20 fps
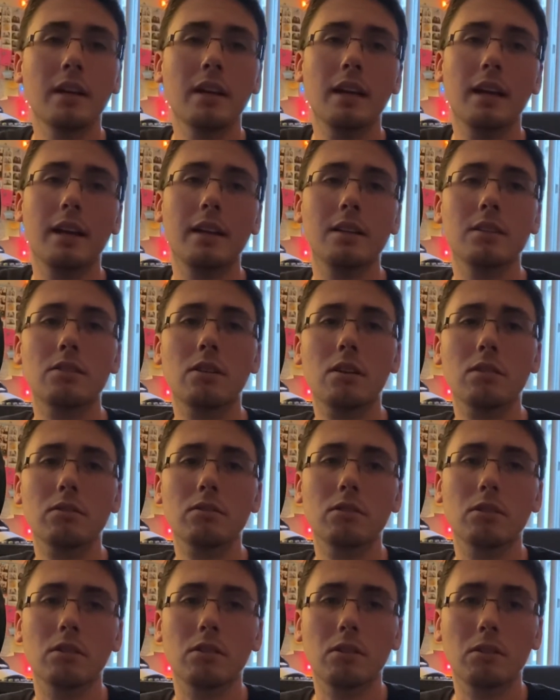And it's
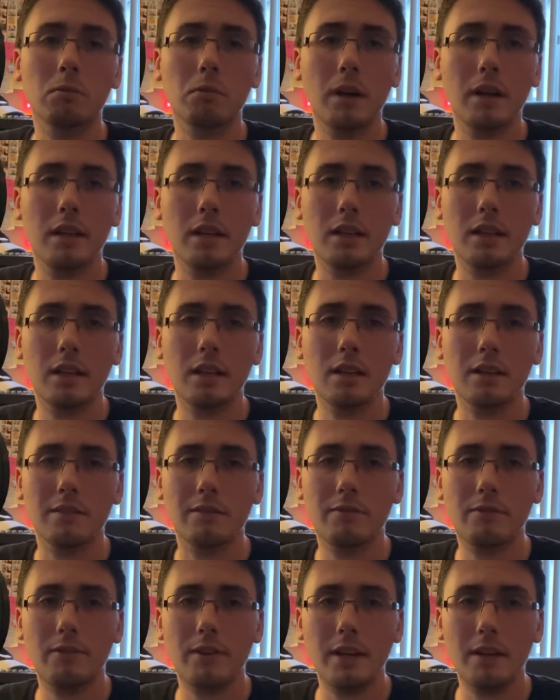also a good way to get your
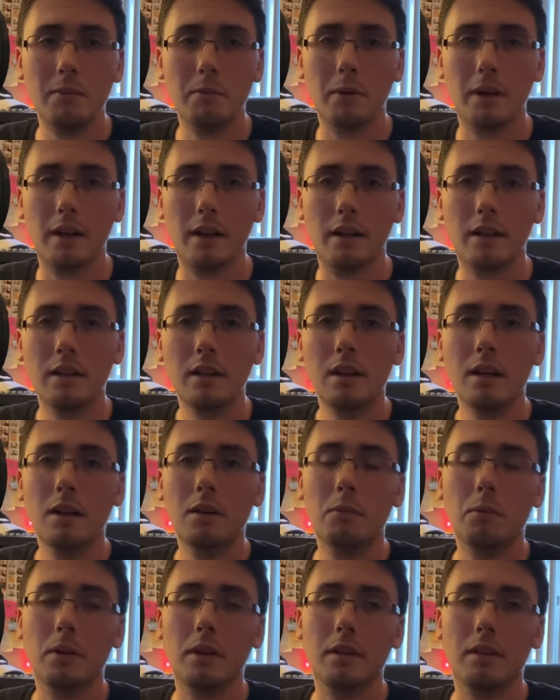feet wet
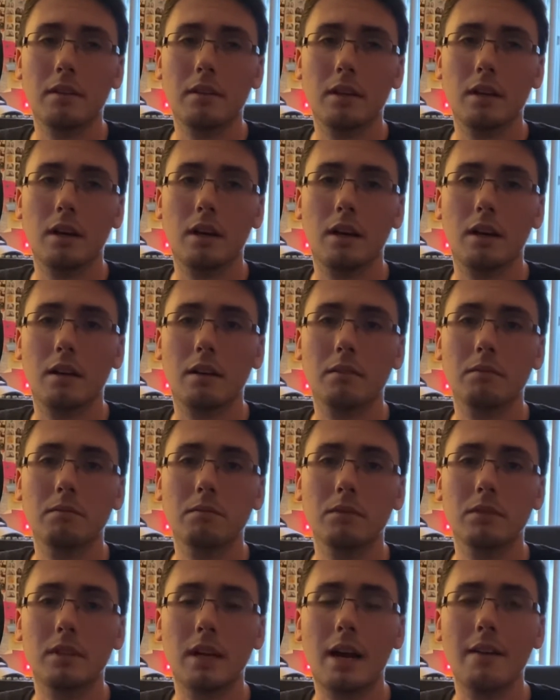with
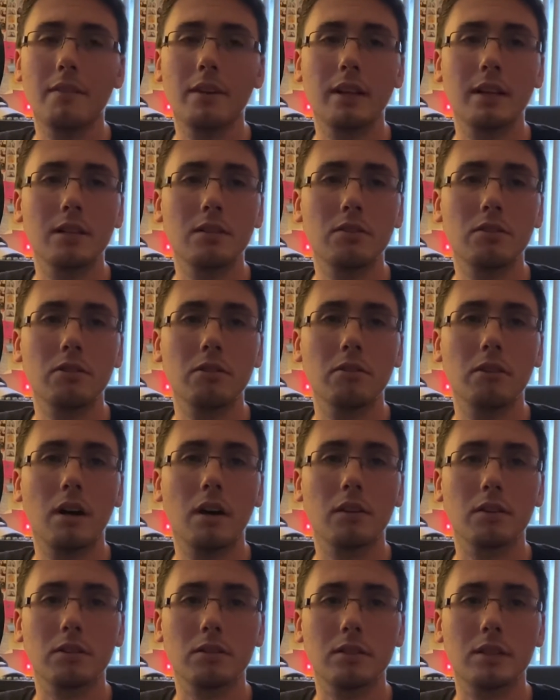diving into
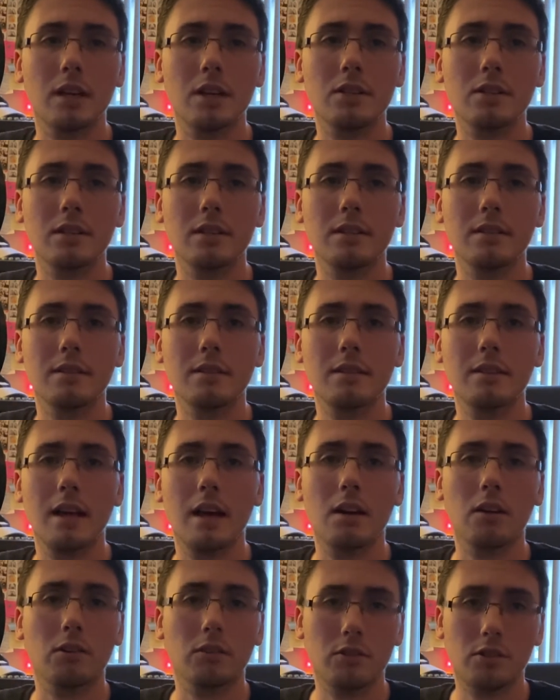other sessions
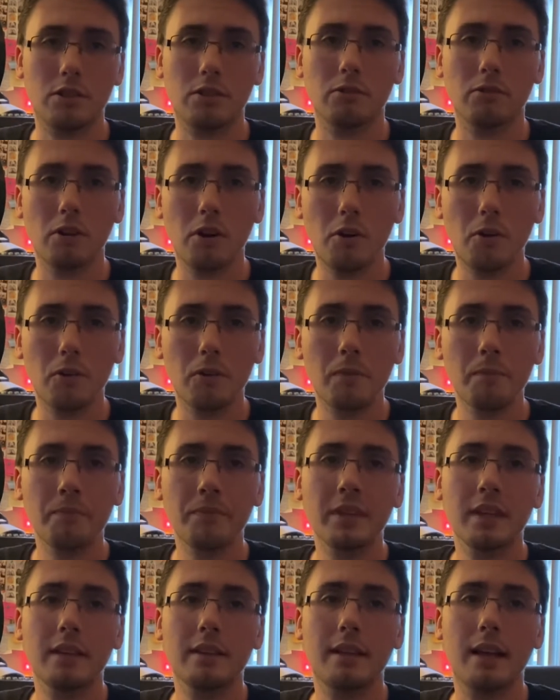that aren't your own,
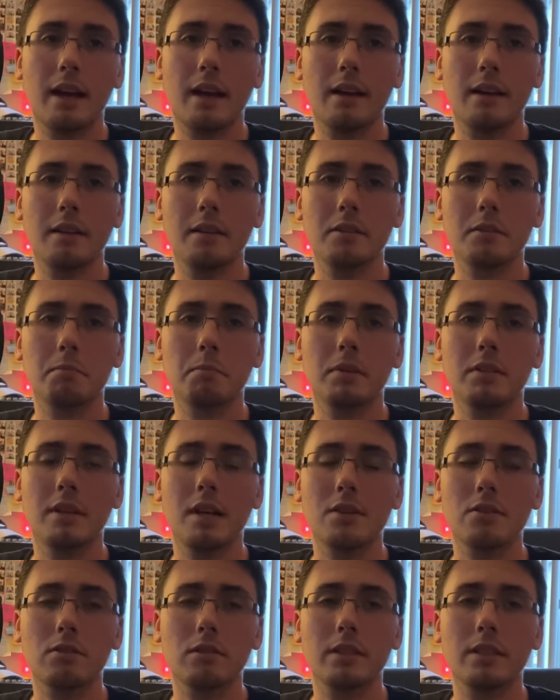that is
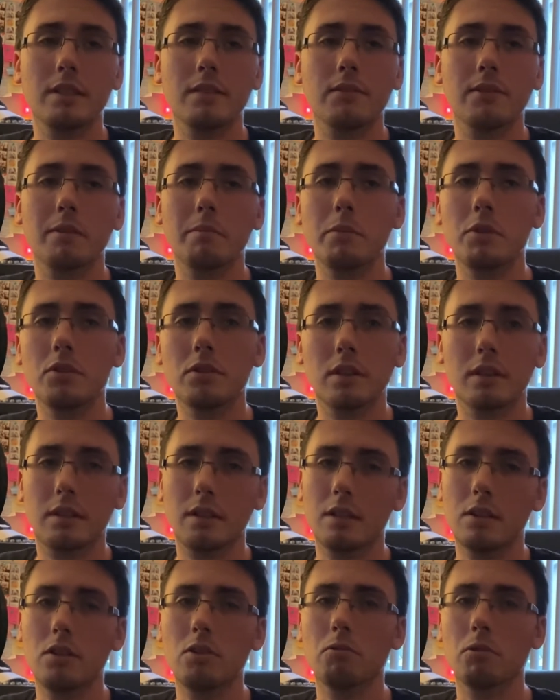potentially different music
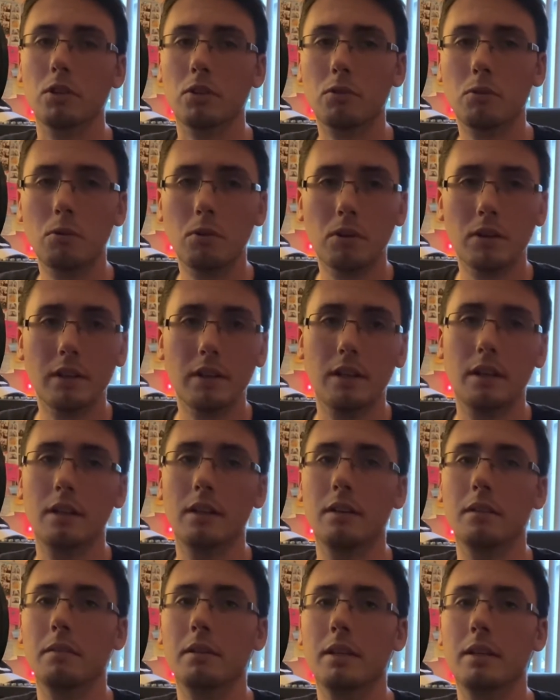than you record
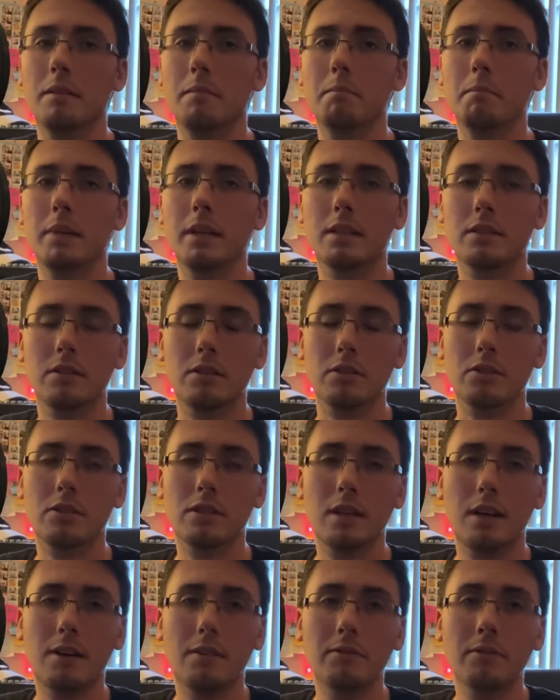and mix
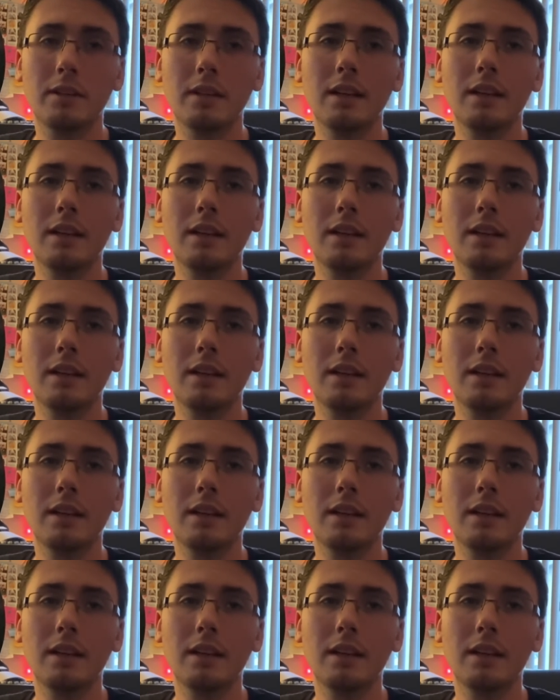yourself.